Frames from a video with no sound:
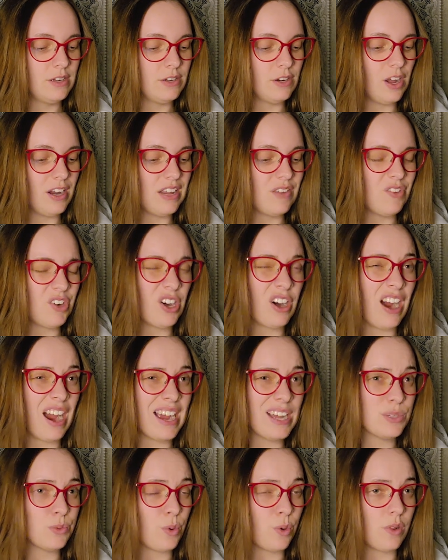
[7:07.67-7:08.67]
Not even our
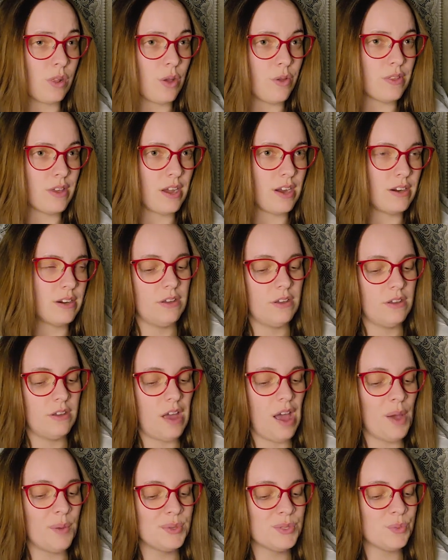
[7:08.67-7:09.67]
eyes will glow there.
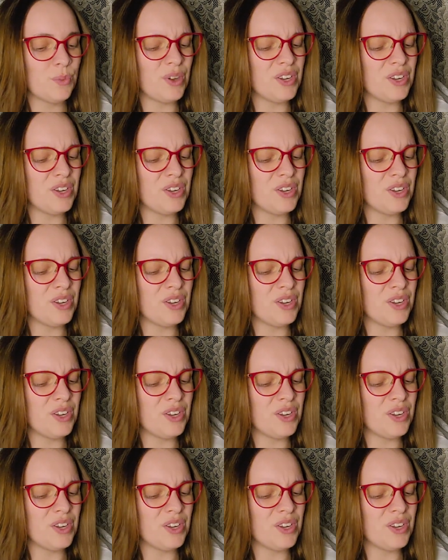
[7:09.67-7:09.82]
I was